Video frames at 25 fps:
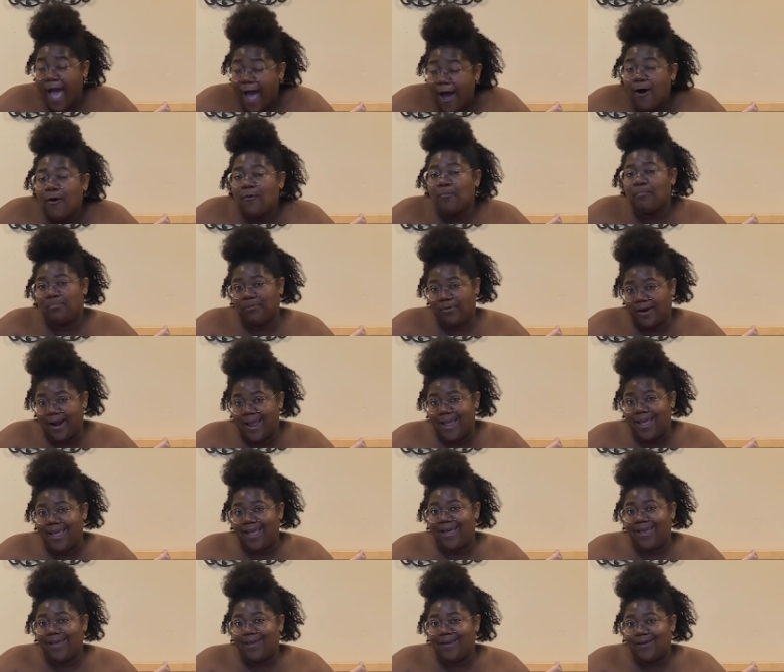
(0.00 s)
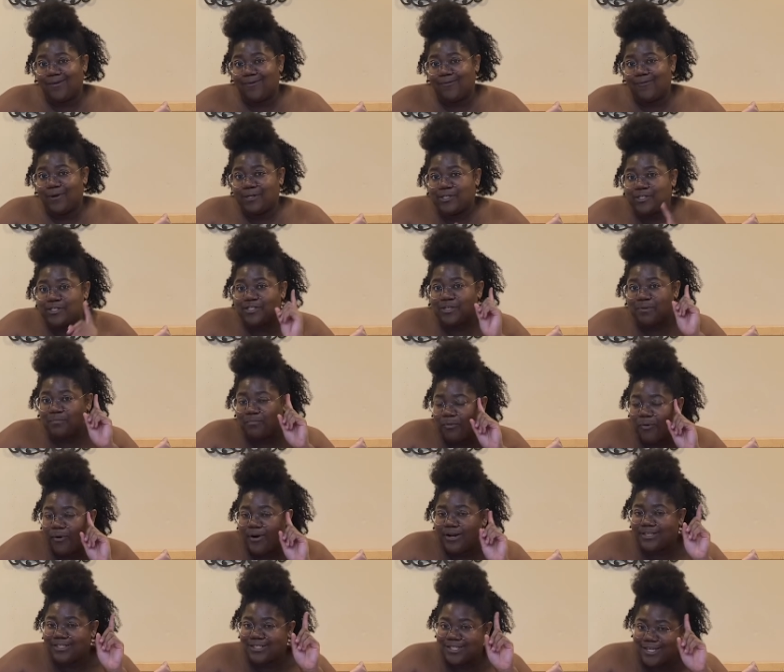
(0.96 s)
outbreak which is
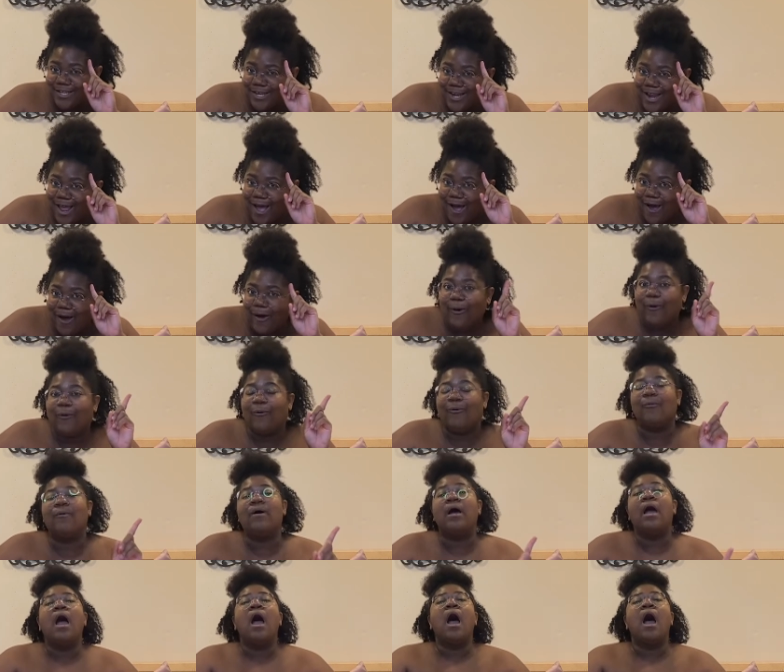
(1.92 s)
important to know.